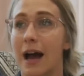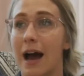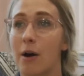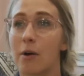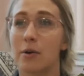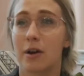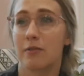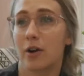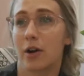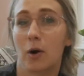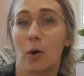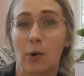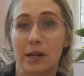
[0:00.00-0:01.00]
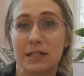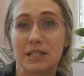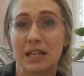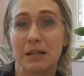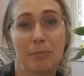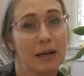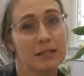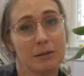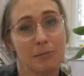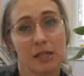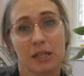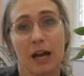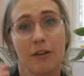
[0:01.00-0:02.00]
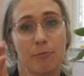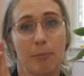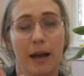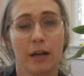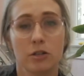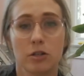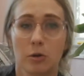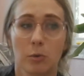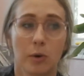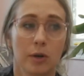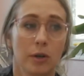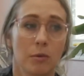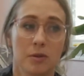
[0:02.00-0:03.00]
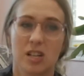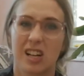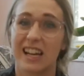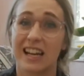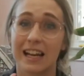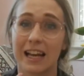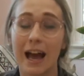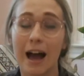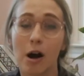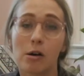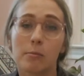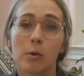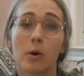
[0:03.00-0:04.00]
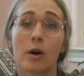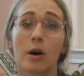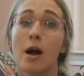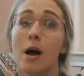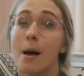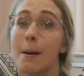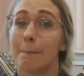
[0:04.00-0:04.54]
out of our quarantine pandemic life back into the world. We started eating out more.